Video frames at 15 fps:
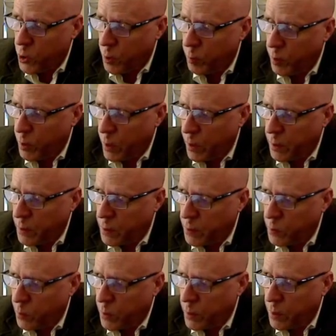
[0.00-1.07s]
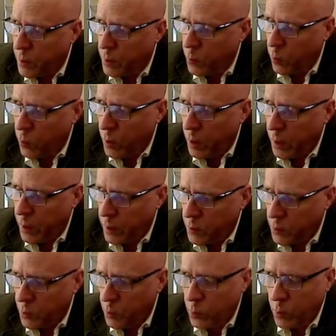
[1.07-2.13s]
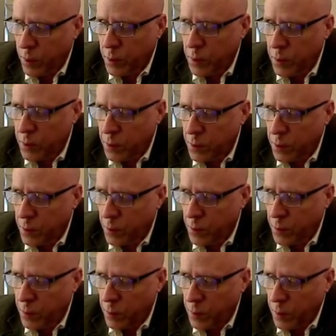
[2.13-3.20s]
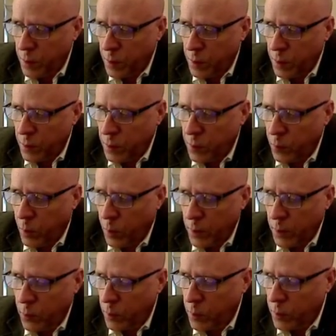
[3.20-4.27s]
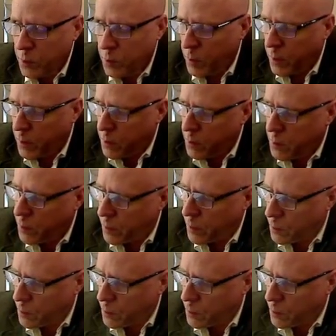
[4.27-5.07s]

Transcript: to plot is when the x coordinate is 0, the y coordinate is minus 6.